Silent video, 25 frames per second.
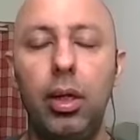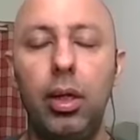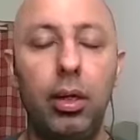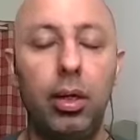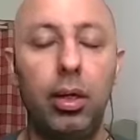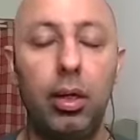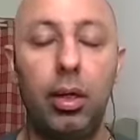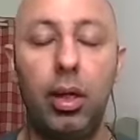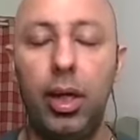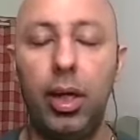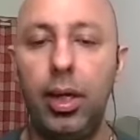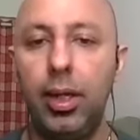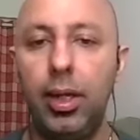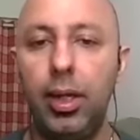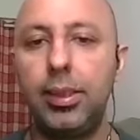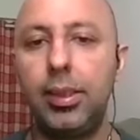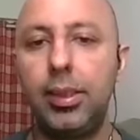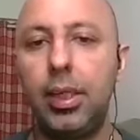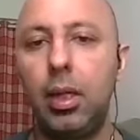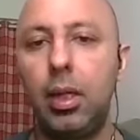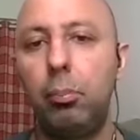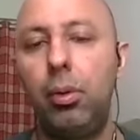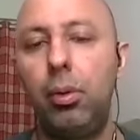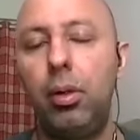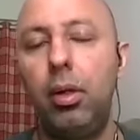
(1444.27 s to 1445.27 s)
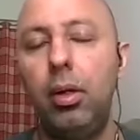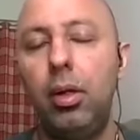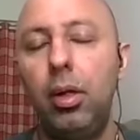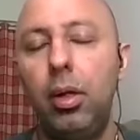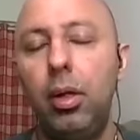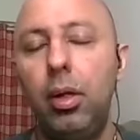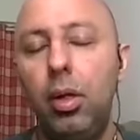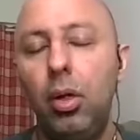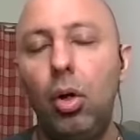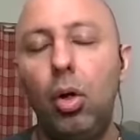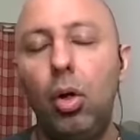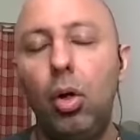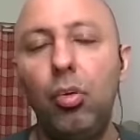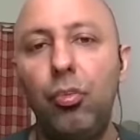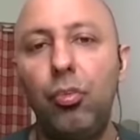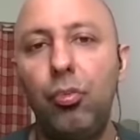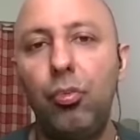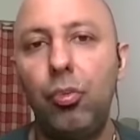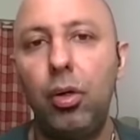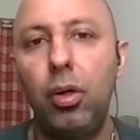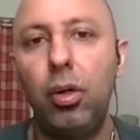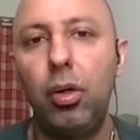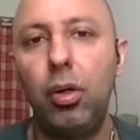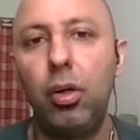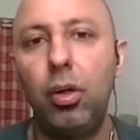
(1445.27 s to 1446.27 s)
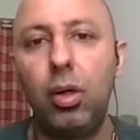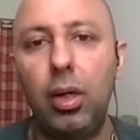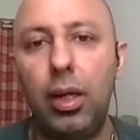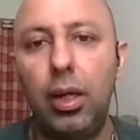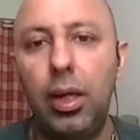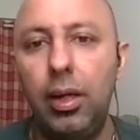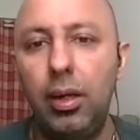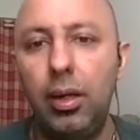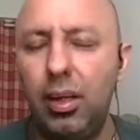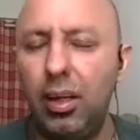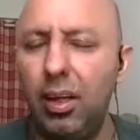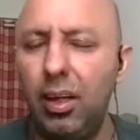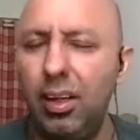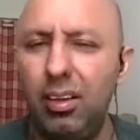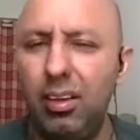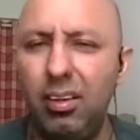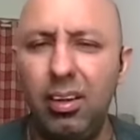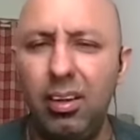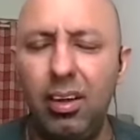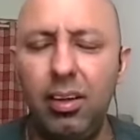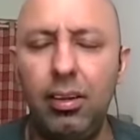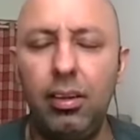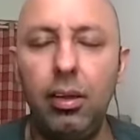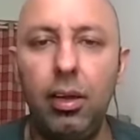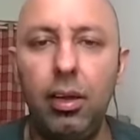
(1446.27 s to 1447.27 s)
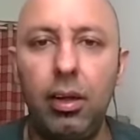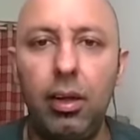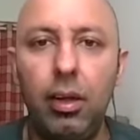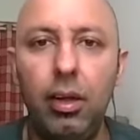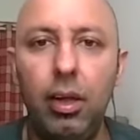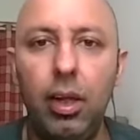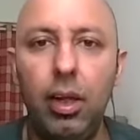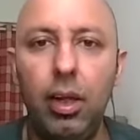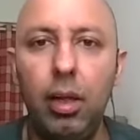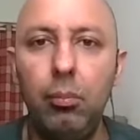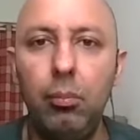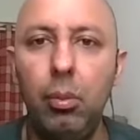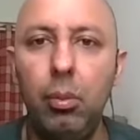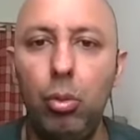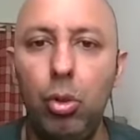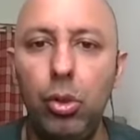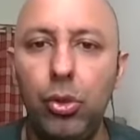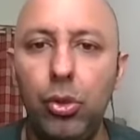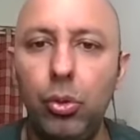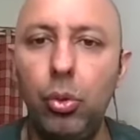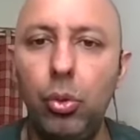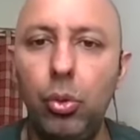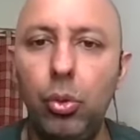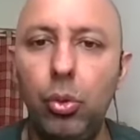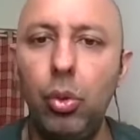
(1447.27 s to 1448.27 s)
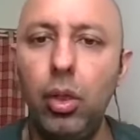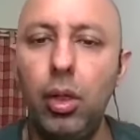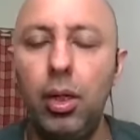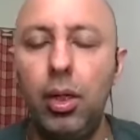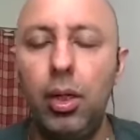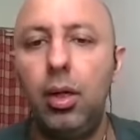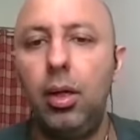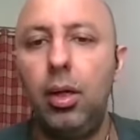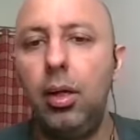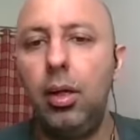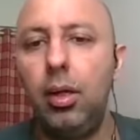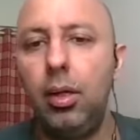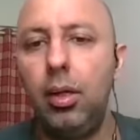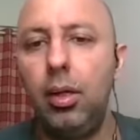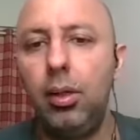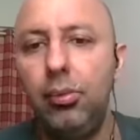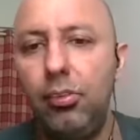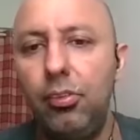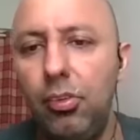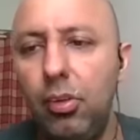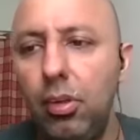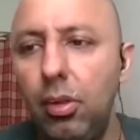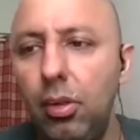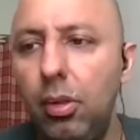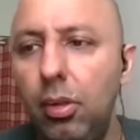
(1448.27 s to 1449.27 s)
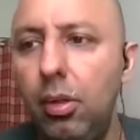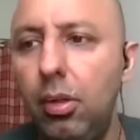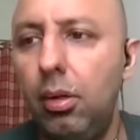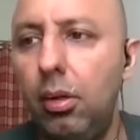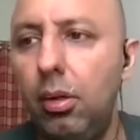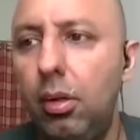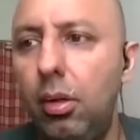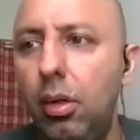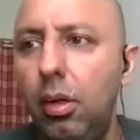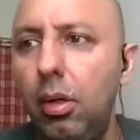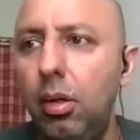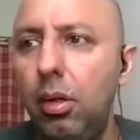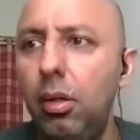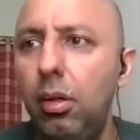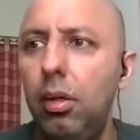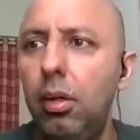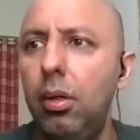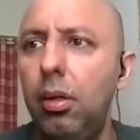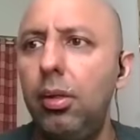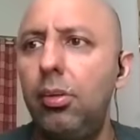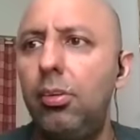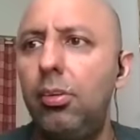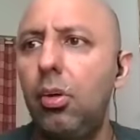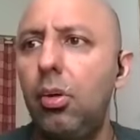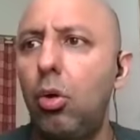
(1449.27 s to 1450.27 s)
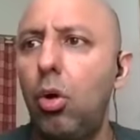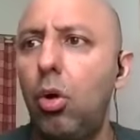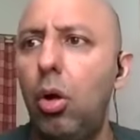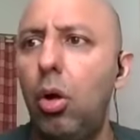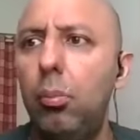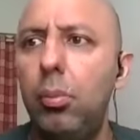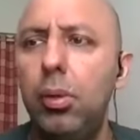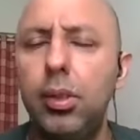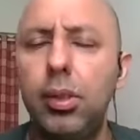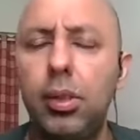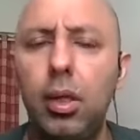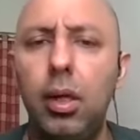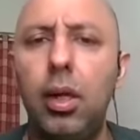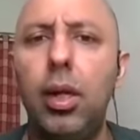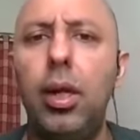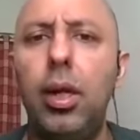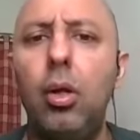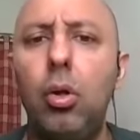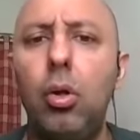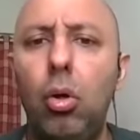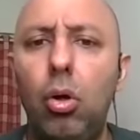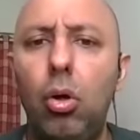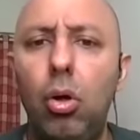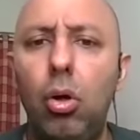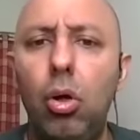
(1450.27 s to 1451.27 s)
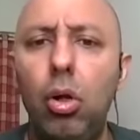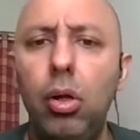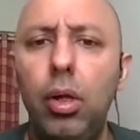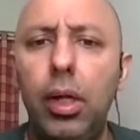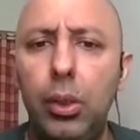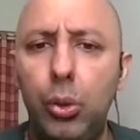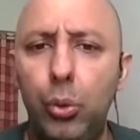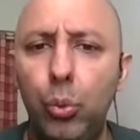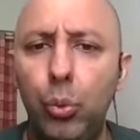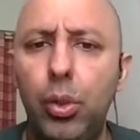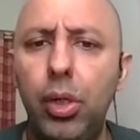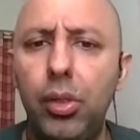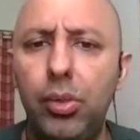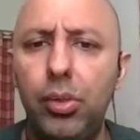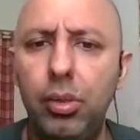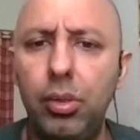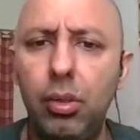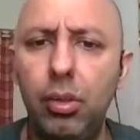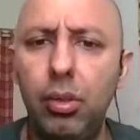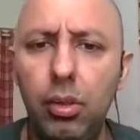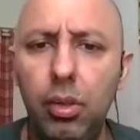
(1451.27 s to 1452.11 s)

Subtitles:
A great example of a client, and I think I can name them also. It's a commerce client on education.